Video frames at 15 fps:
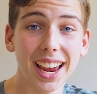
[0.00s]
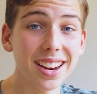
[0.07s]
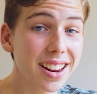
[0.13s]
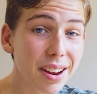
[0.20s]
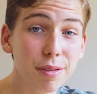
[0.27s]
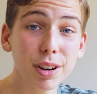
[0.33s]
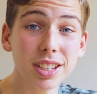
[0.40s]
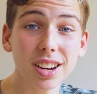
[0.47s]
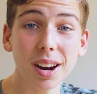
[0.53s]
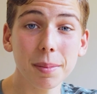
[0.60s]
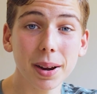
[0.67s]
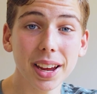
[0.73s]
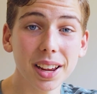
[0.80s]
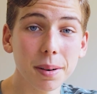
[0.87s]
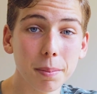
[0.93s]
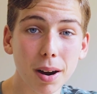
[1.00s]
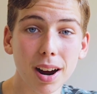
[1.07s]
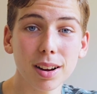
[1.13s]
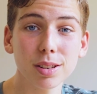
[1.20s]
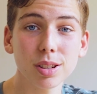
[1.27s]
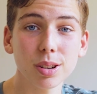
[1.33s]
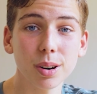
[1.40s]
And every time I hit a
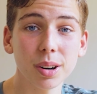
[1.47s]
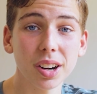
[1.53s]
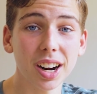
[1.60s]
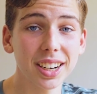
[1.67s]
milestone,